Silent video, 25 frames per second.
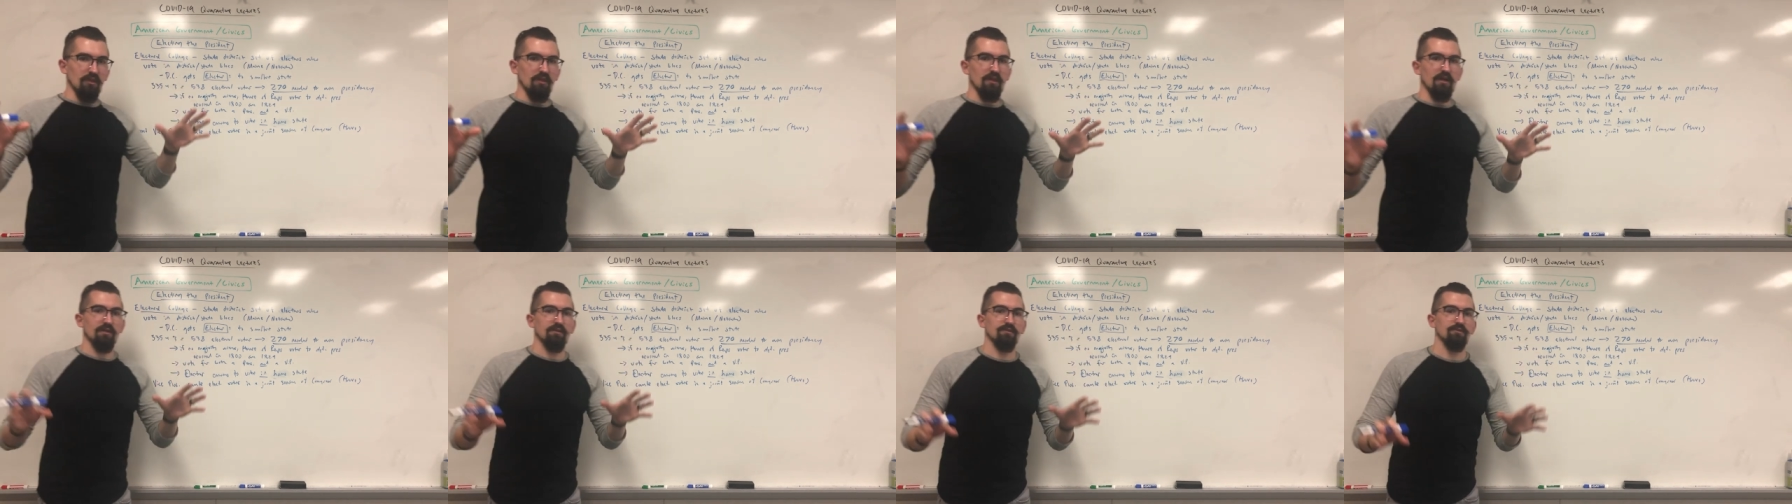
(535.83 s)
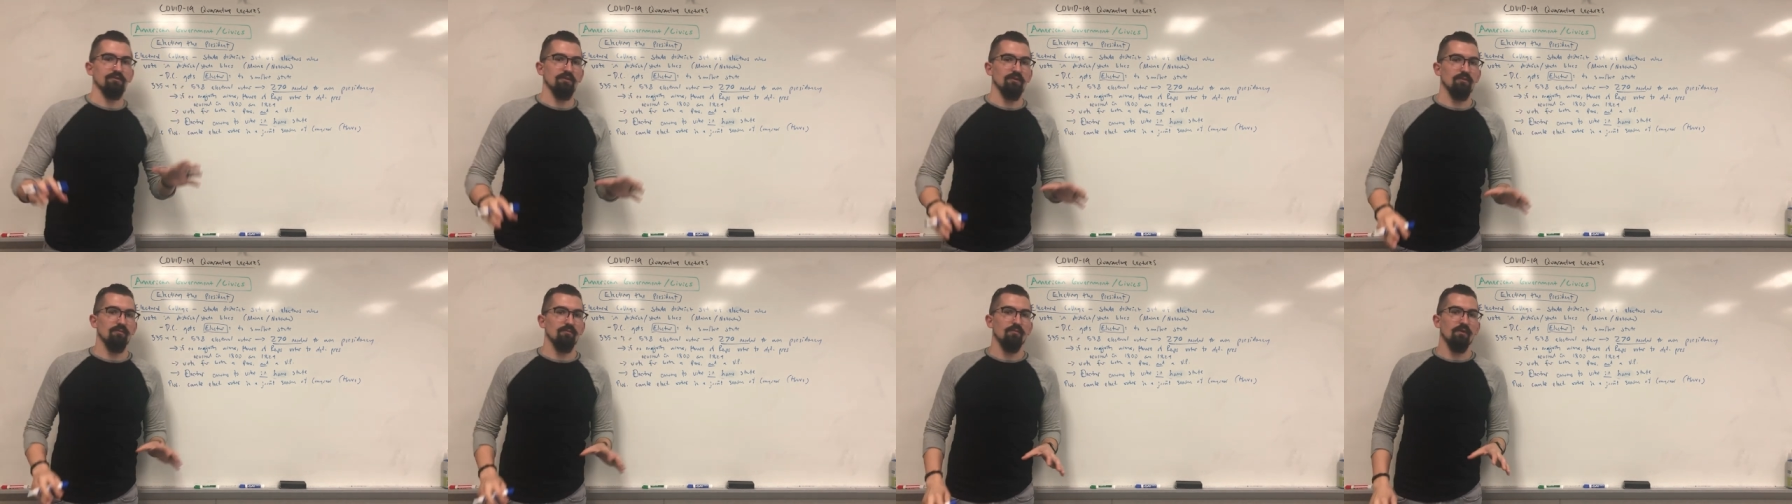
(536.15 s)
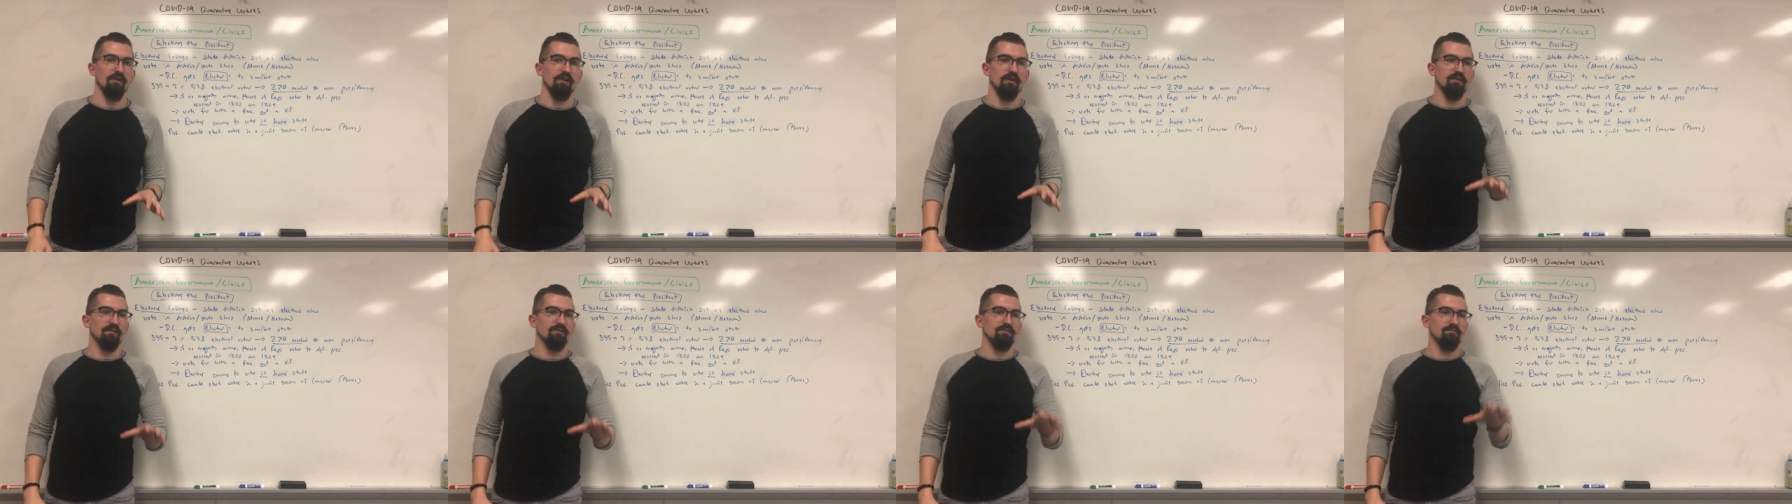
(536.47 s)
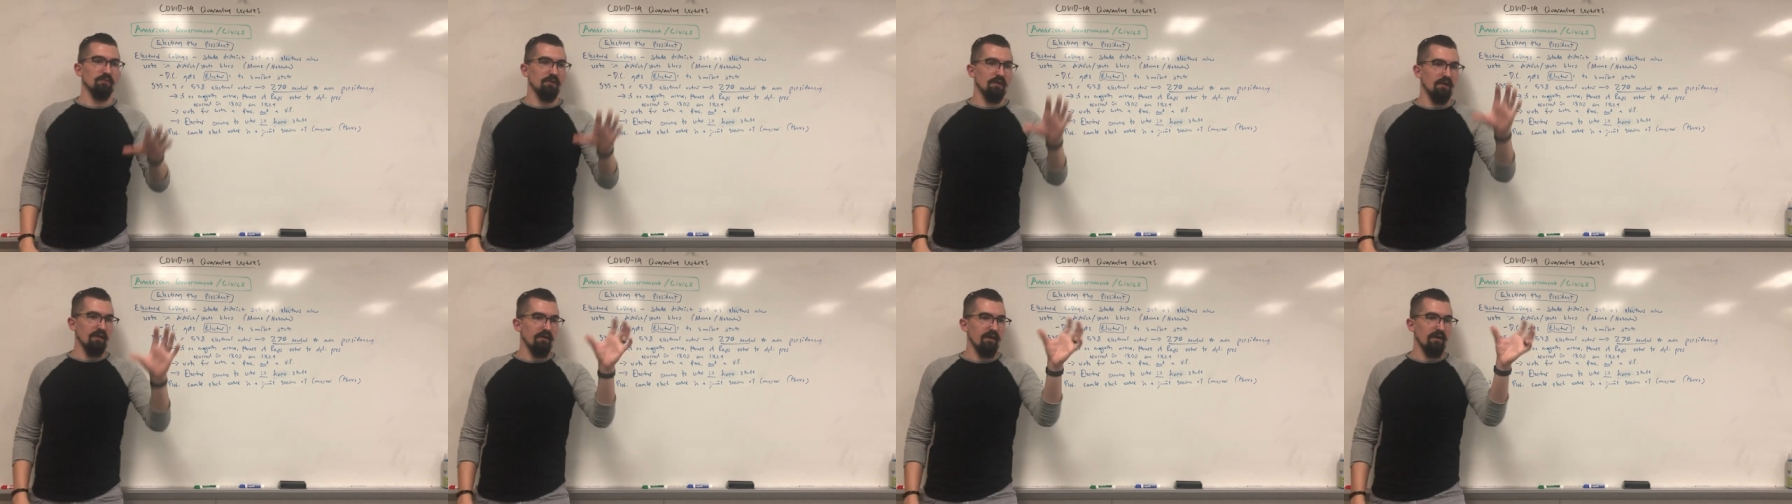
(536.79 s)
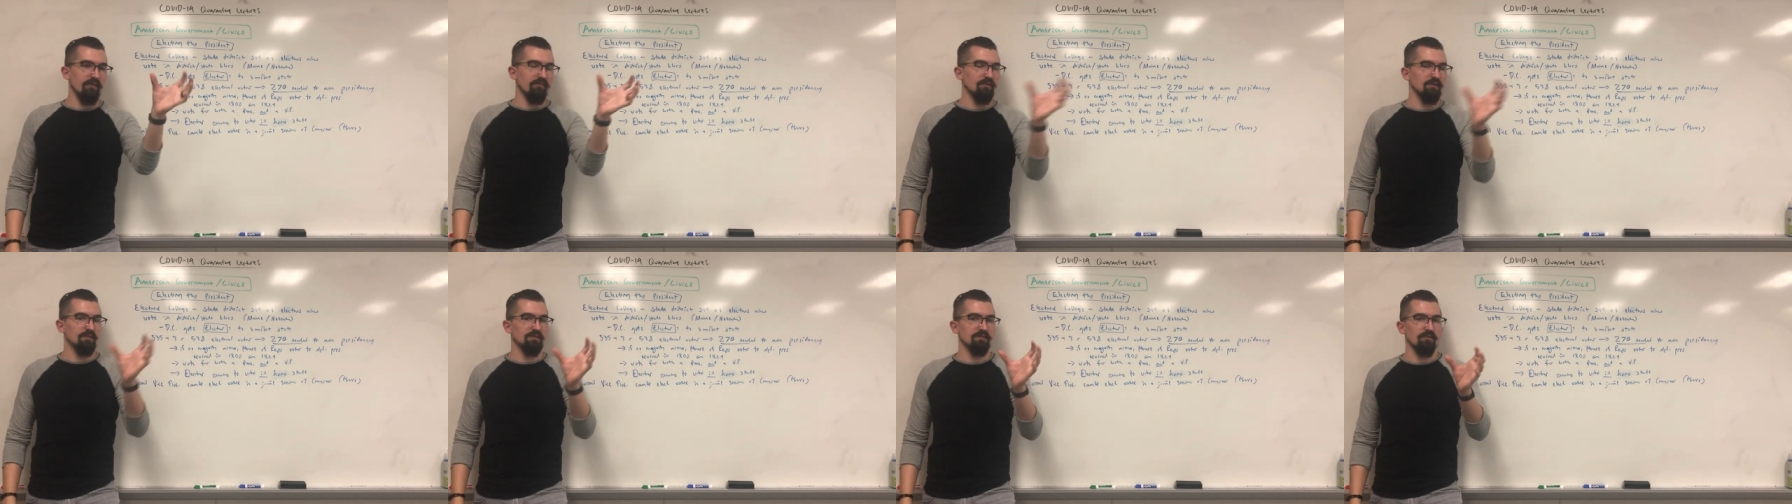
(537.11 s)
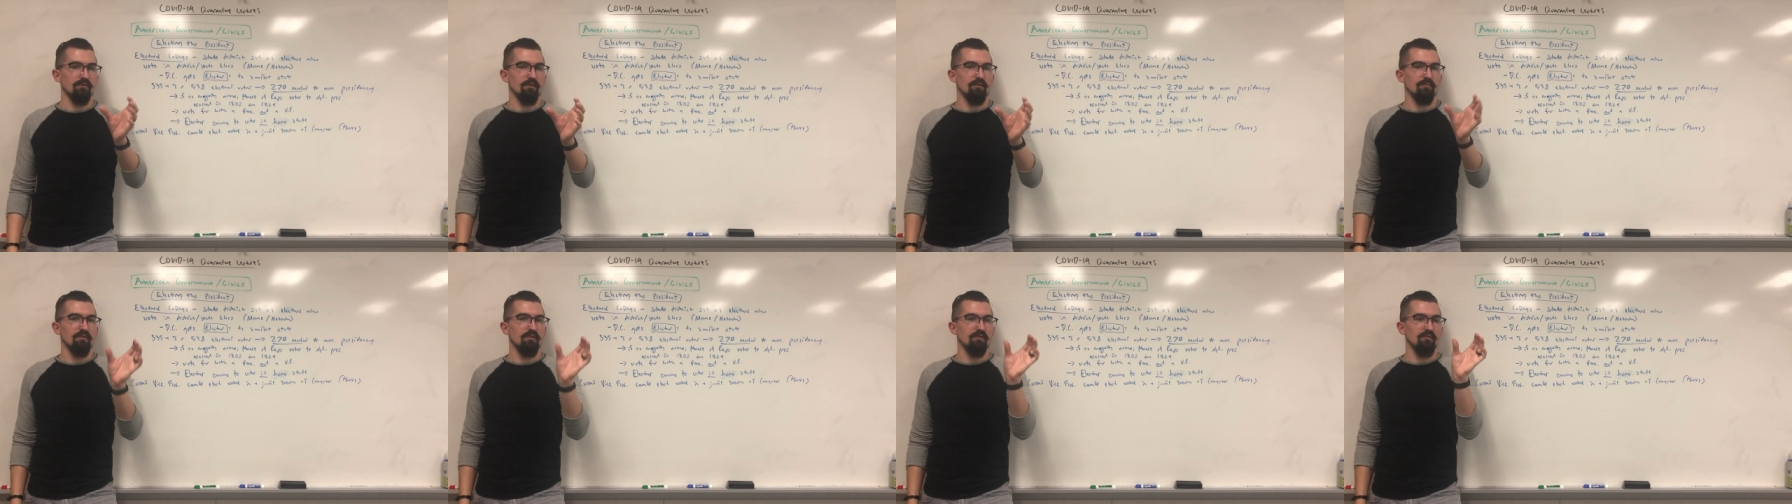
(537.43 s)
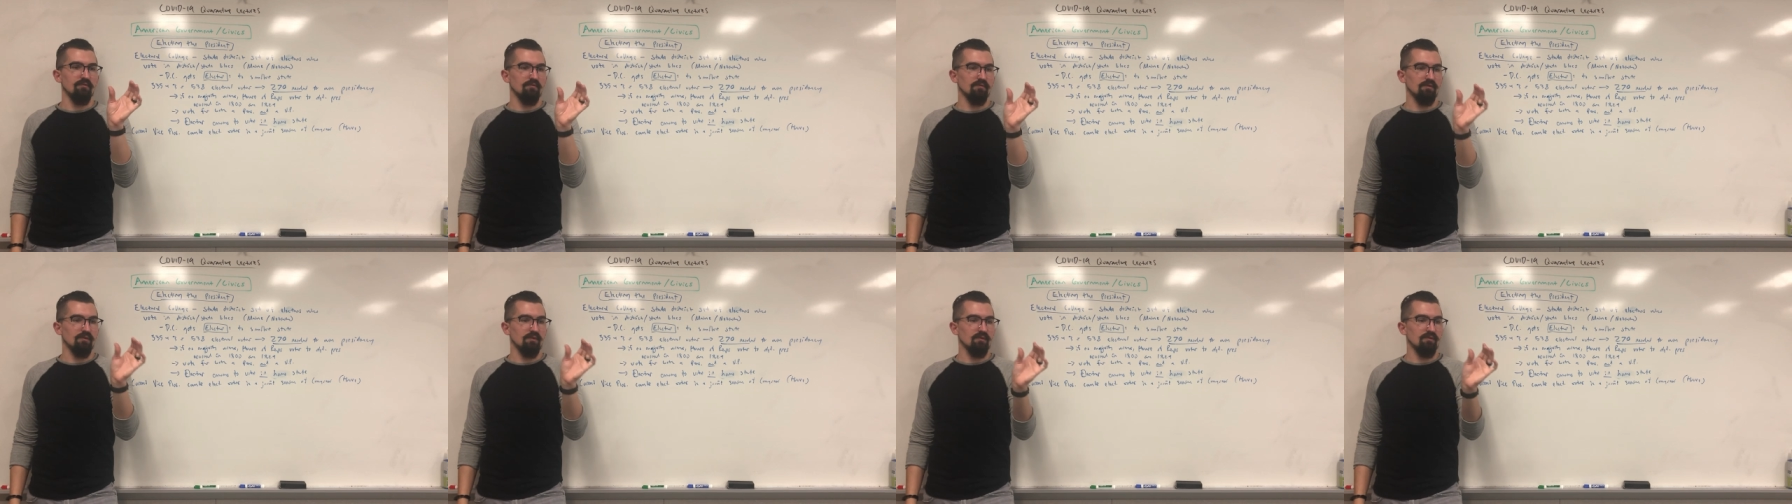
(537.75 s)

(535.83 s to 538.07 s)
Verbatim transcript: election when everything's already been